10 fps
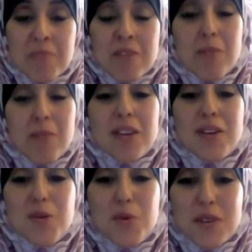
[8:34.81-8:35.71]
By the
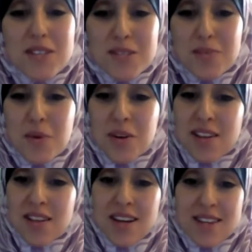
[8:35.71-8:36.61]
glorious morning
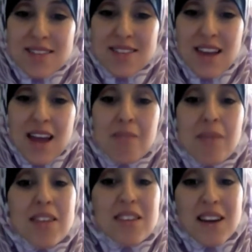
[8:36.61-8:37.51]
light, and
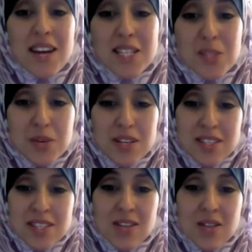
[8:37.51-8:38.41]
by the night when it's
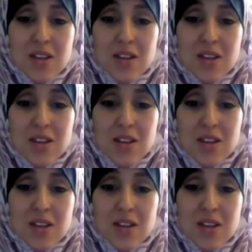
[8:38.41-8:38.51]
still,